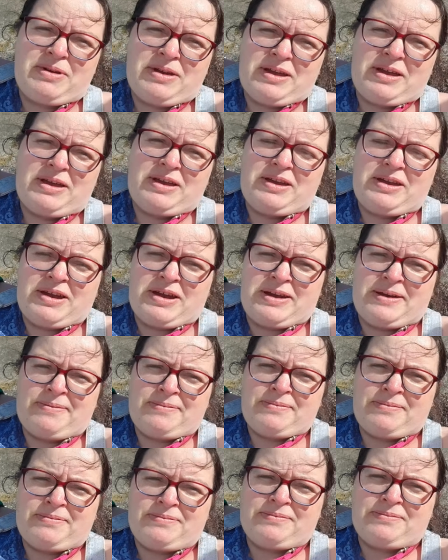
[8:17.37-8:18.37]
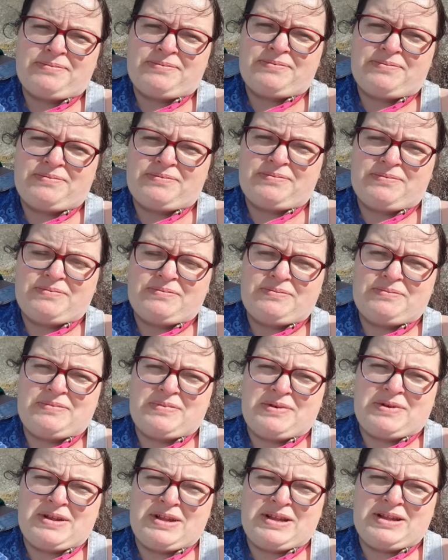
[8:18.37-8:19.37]
we, um,
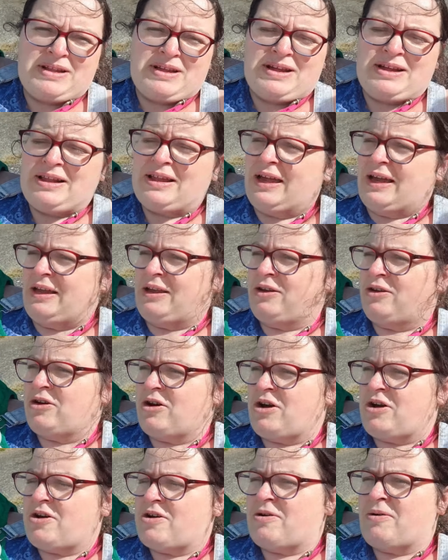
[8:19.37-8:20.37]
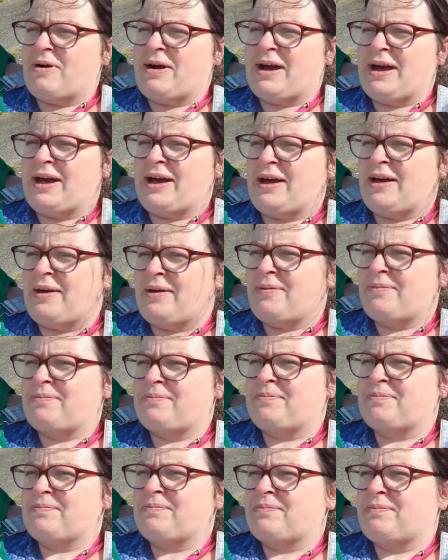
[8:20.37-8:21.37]
I'll, I'll, let you go
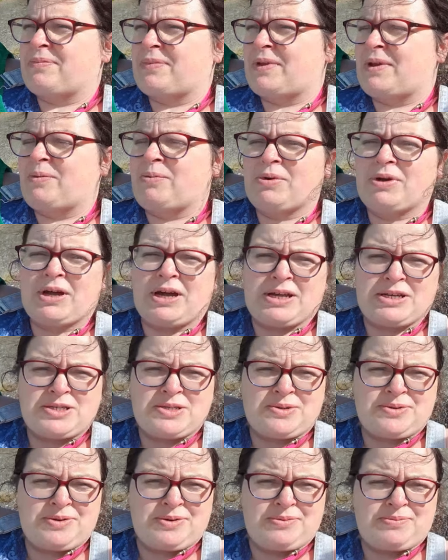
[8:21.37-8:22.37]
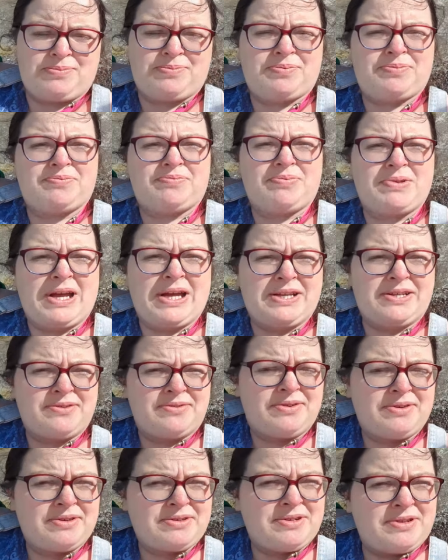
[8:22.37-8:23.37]
um, and catch you up later on